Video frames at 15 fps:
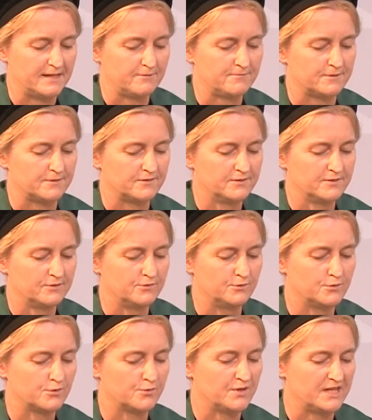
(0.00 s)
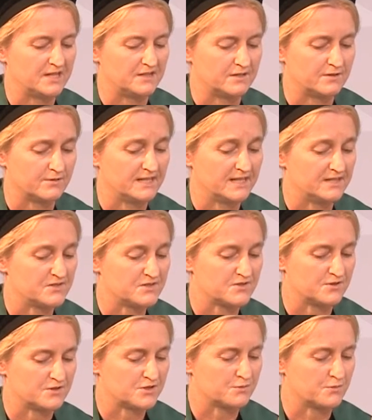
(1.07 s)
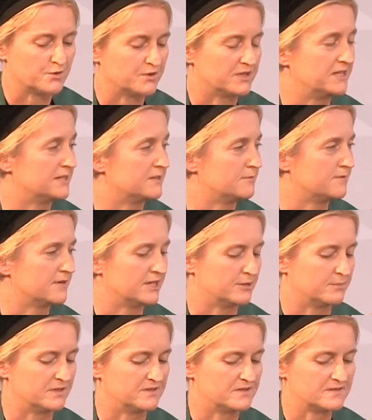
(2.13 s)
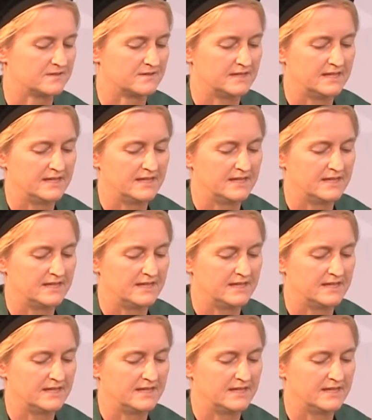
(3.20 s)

effort to create such working environments